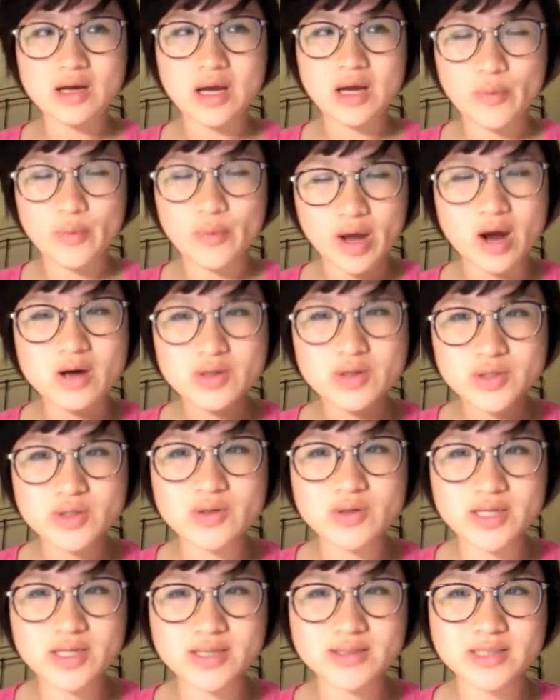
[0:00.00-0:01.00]
we also
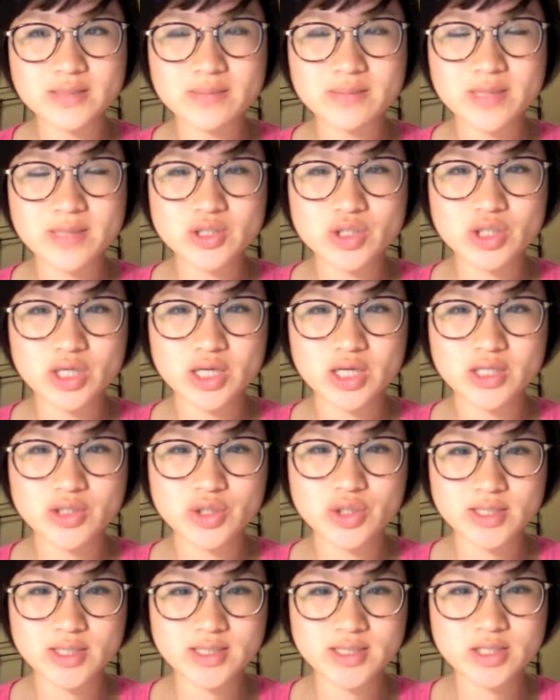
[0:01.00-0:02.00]
learned much
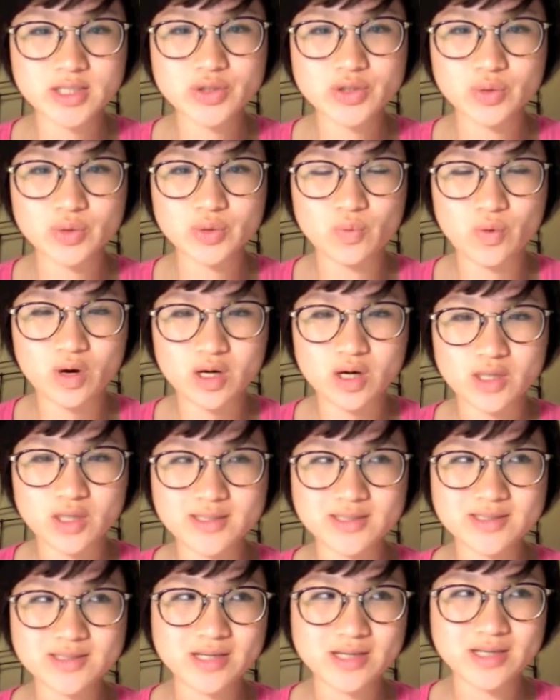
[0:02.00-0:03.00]
transition
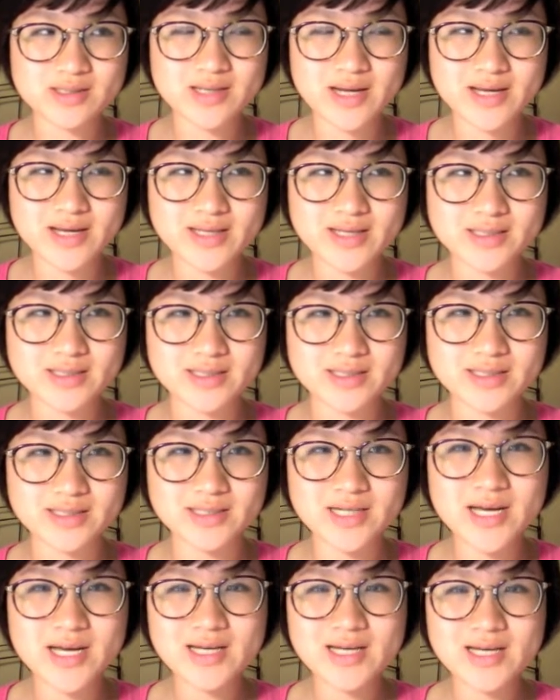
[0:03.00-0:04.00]
words. Sounds like
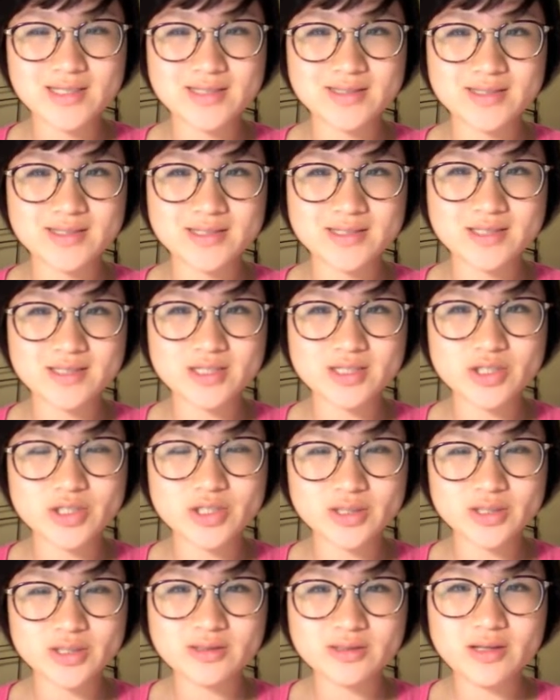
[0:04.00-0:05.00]
in
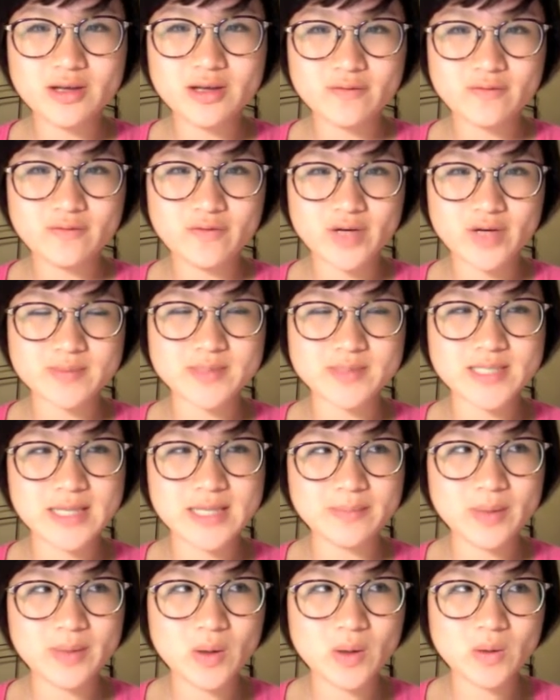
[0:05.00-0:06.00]
addition, for
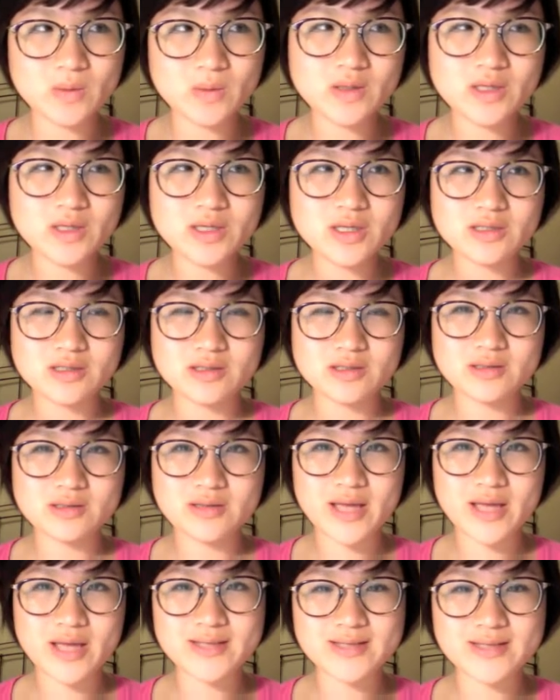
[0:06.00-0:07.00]
example,
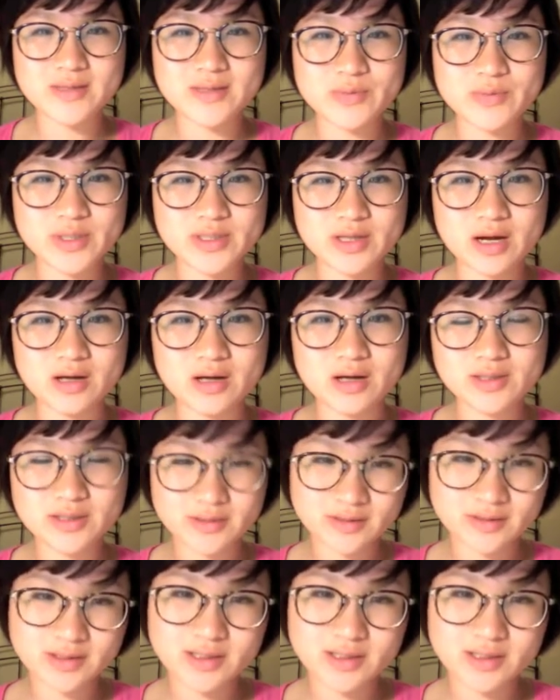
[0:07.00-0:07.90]
as a result.